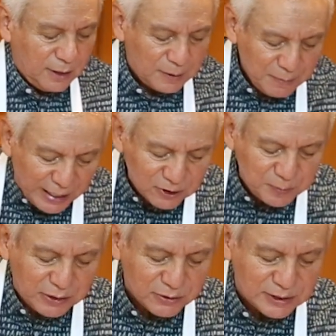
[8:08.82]
it
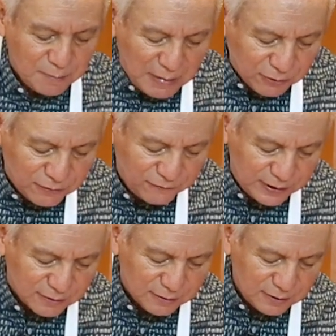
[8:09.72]
matters because the
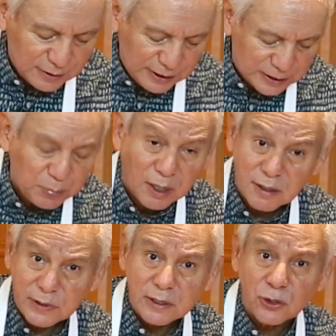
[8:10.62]
mouthfeel is
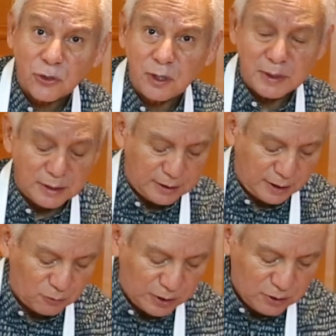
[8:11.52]
part of the enjoyment.
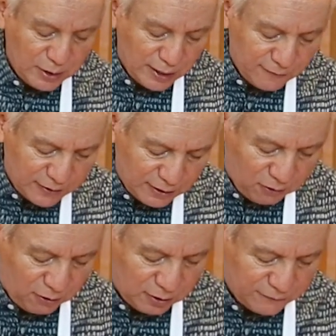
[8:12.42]
And when you have
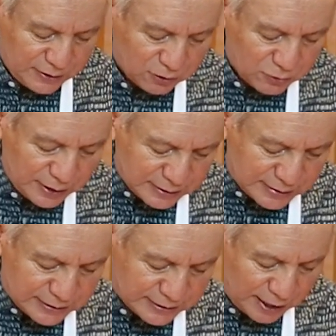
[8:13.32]
all of the
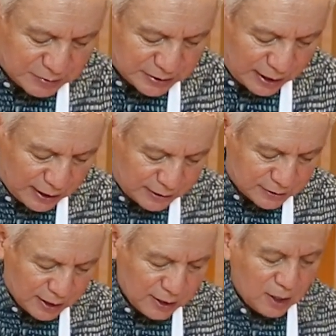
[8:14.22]
ingredients the same
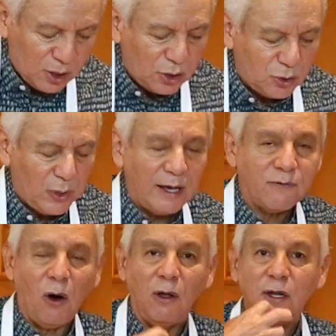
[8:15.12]
size, you
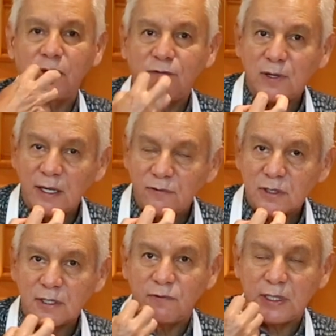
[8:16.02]
have all of the
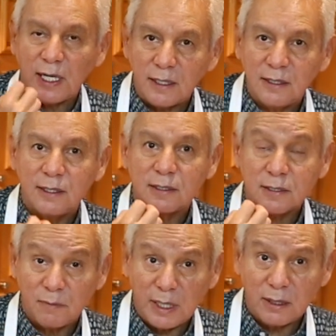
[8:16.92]
flavors of the onion, the
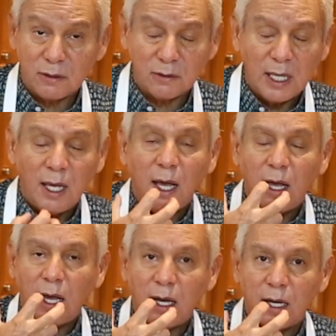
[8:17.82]
tomato,
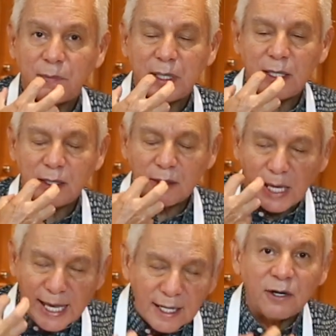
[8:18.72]

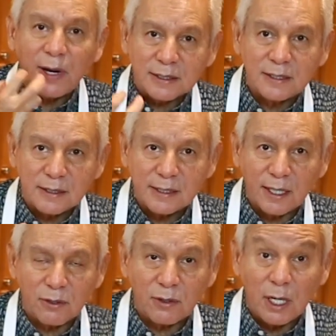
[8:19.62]
interacting
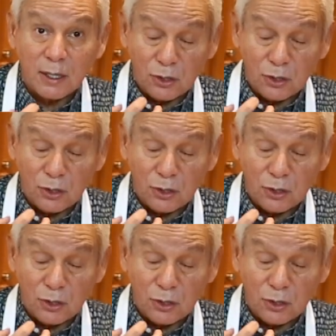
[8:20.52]
together